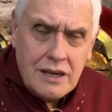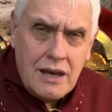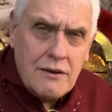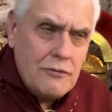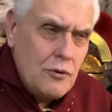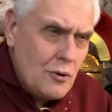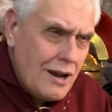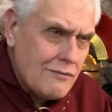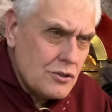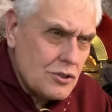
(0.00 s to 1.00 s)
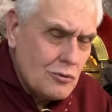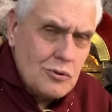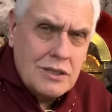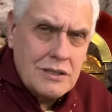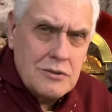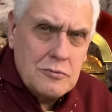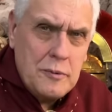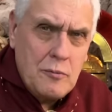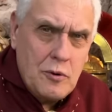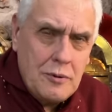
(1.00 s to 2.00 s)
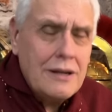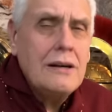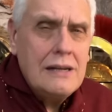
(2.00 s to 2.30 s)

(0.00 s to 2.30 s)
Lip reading: If you have a soldier who's been wounded,